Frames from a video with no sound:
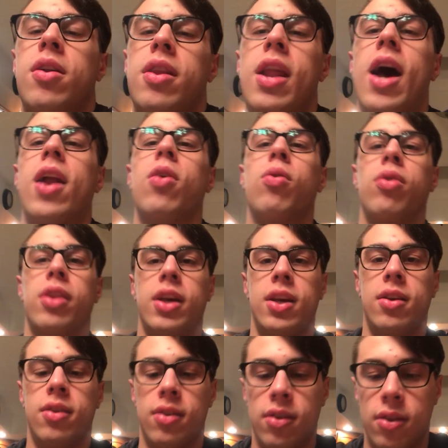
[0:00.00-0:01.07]
not
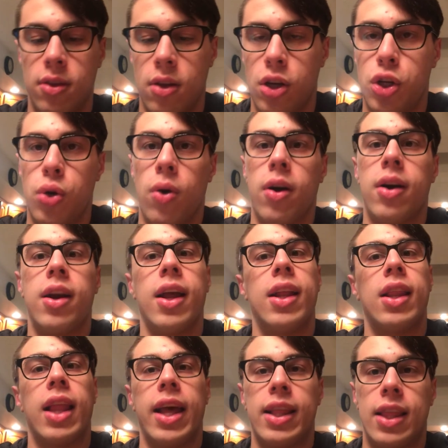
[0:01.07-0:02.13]
only the shorten
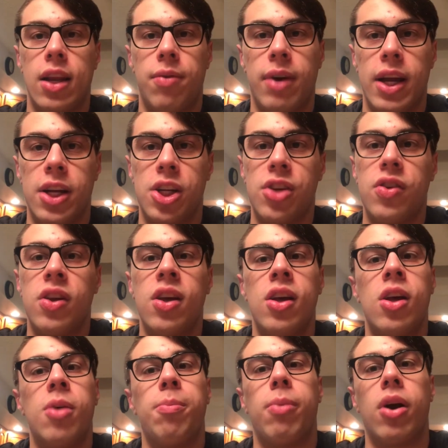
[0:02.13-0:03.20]
and lengthen ranges,
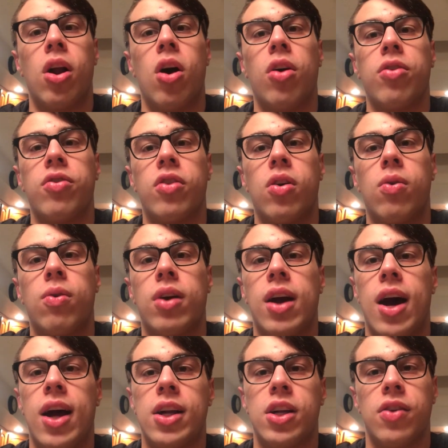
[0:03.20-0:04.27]
but also
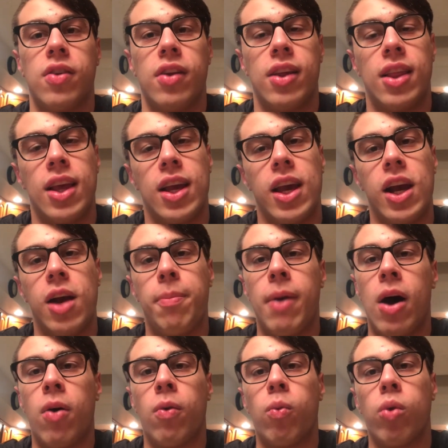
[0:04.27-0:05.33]
consciously thinking
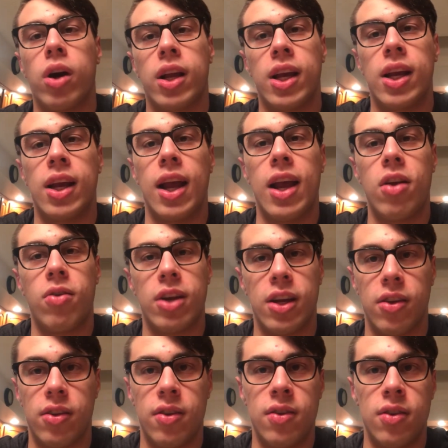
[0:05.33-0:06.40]
about working
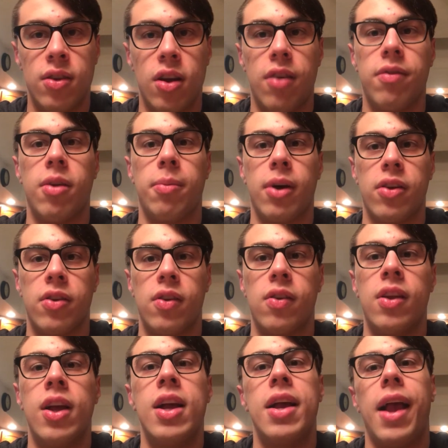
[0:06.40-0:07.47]
areas of the muscle
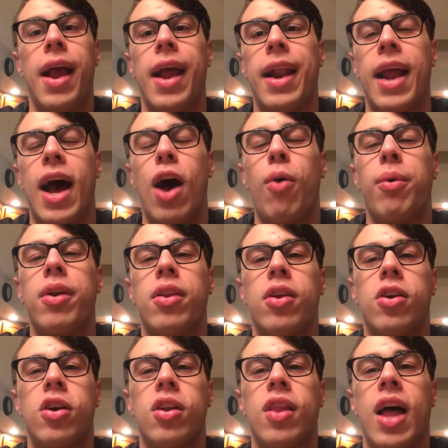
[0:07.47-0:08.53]
and how
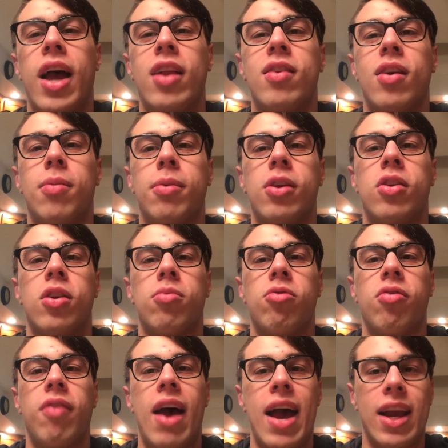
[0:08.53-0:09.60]
it lines up in terms
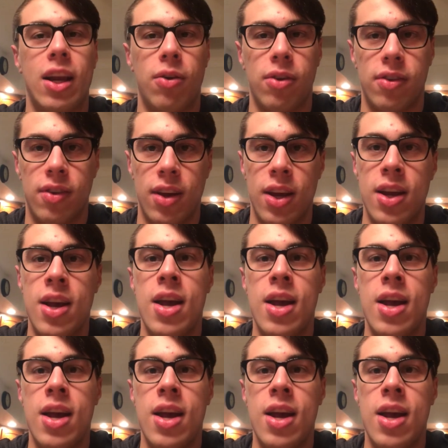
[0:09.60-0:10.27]
of accuracy